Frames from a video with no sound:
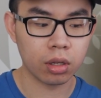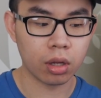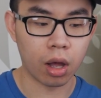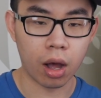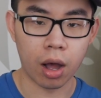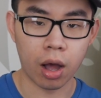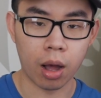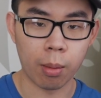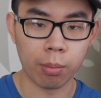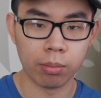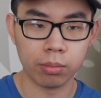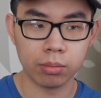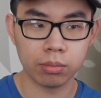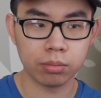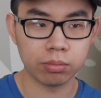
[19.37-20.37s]
um,
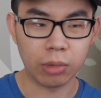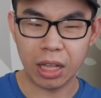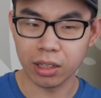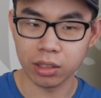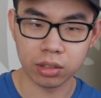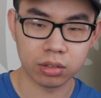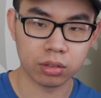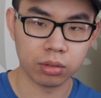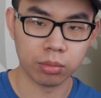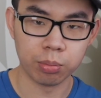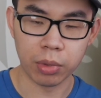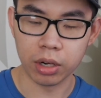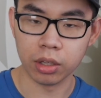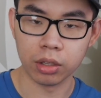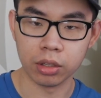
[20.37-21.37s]
at least
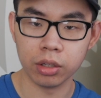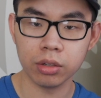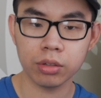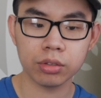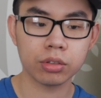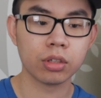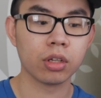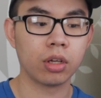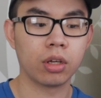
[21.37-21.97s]
many years,